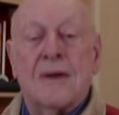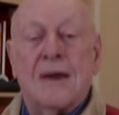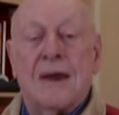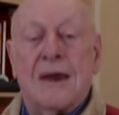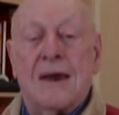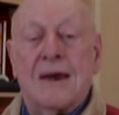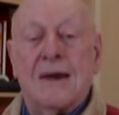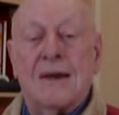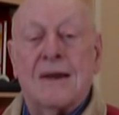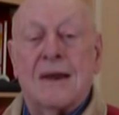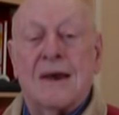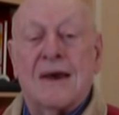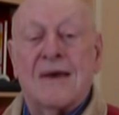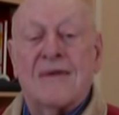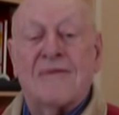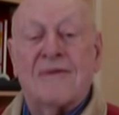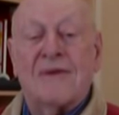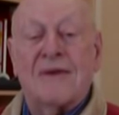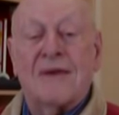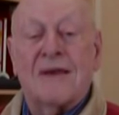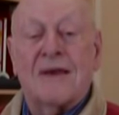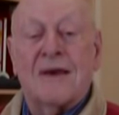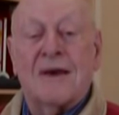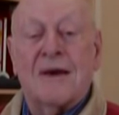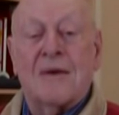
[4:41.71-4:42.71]
Hell, I
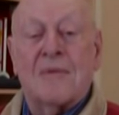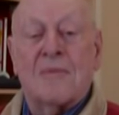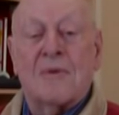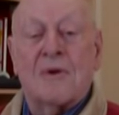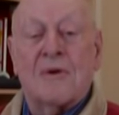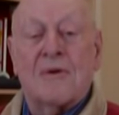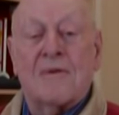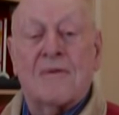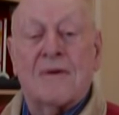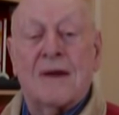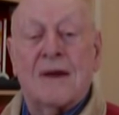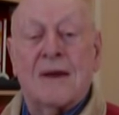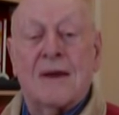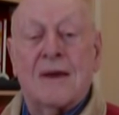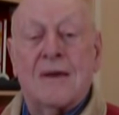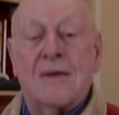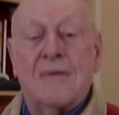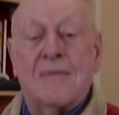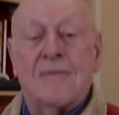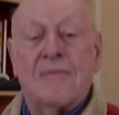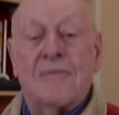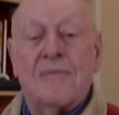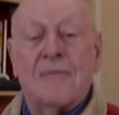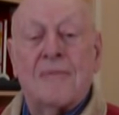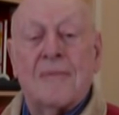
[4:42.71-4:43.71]
feel calmer already.
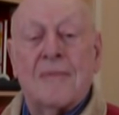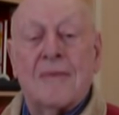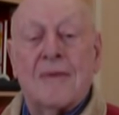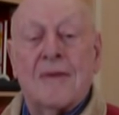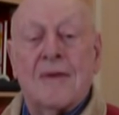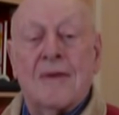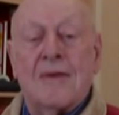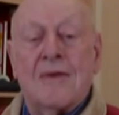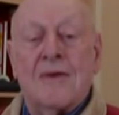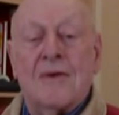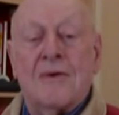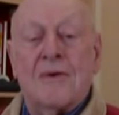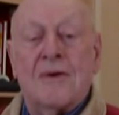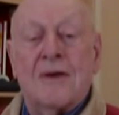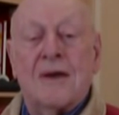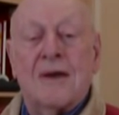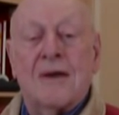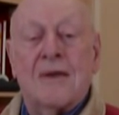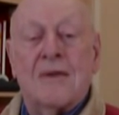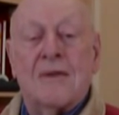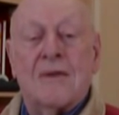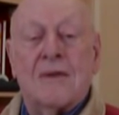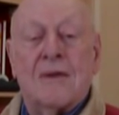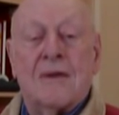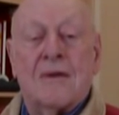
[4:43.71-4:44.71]
Doing
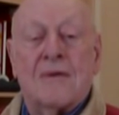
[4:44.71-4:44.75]
it